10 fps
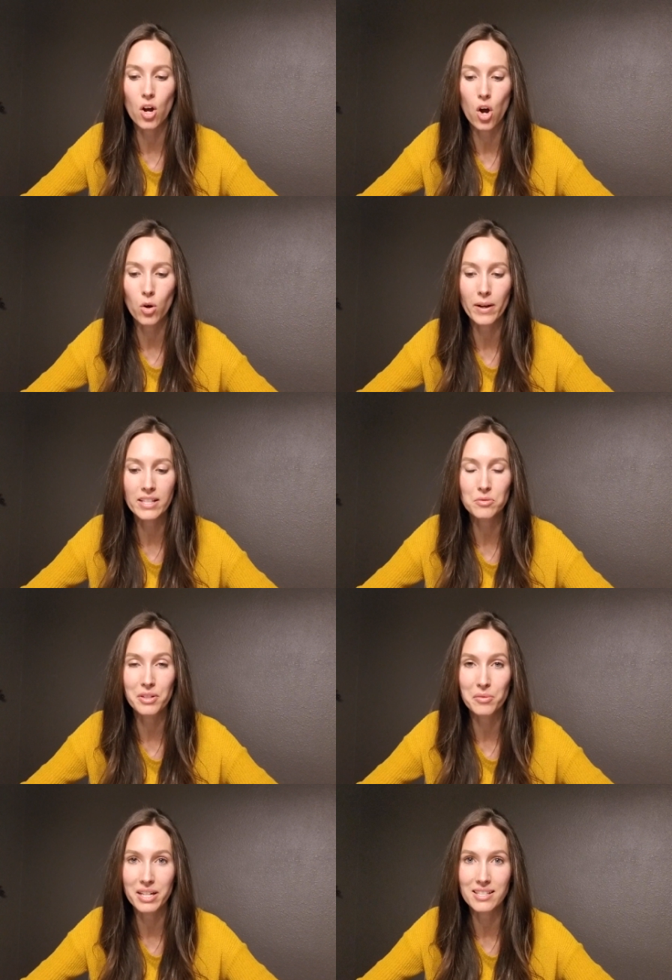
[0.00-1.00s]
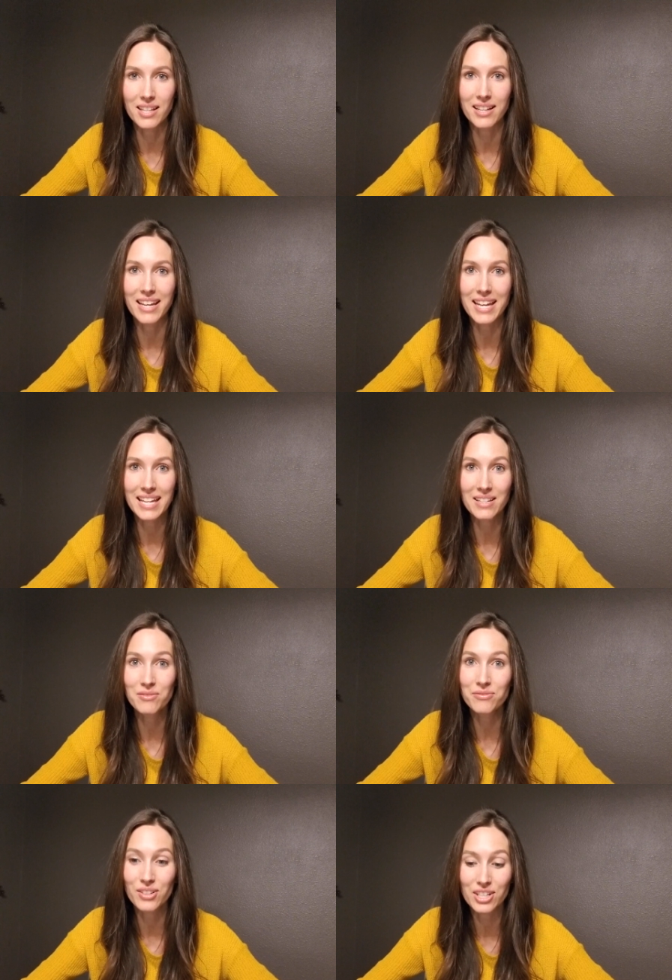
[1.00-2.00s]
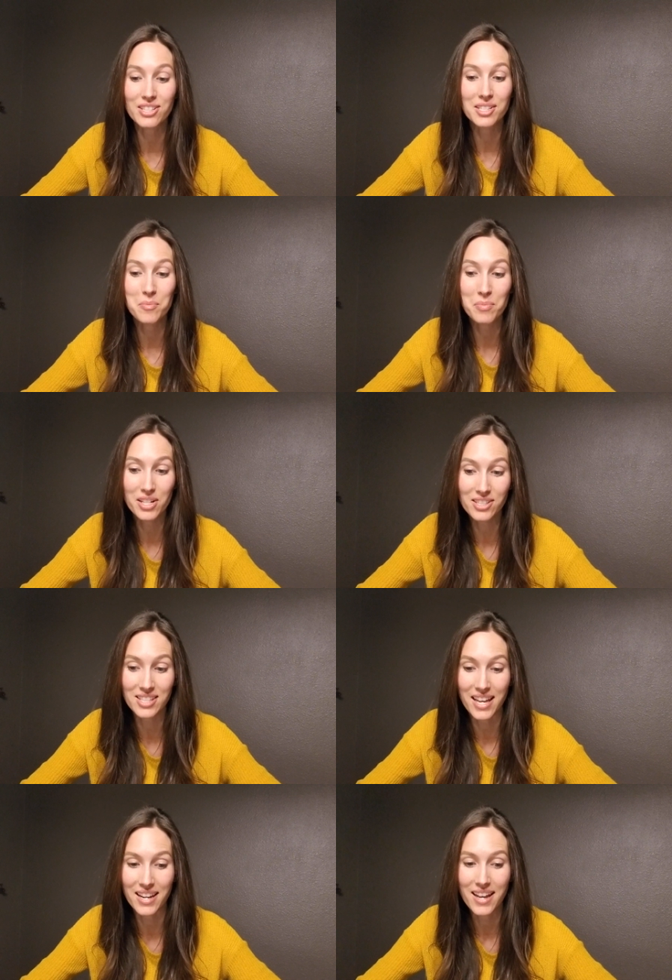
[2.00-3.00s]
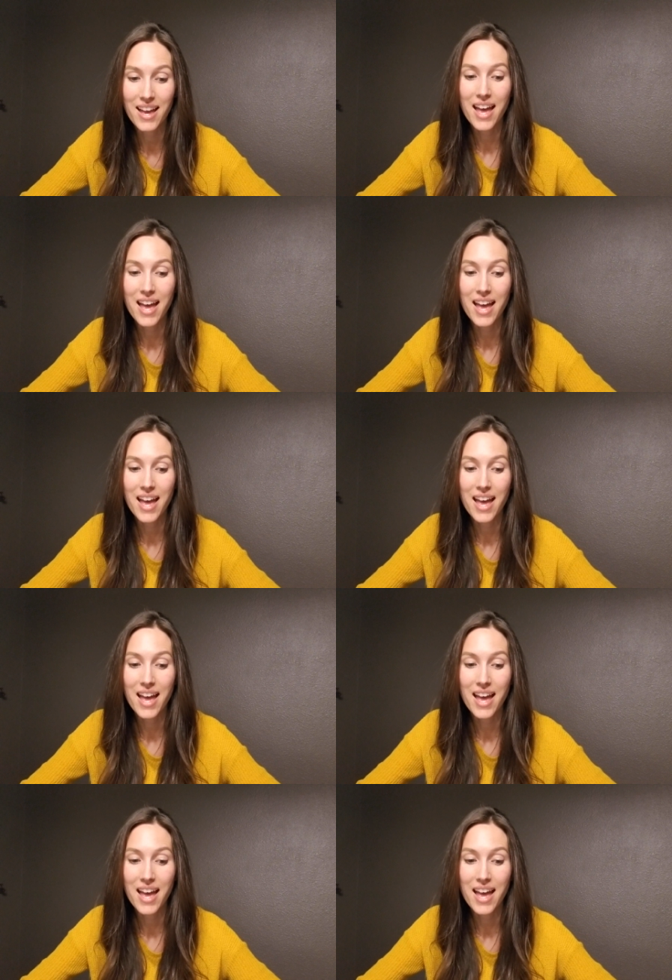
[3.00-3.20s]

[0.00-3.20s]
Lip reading: always rewritten in first person,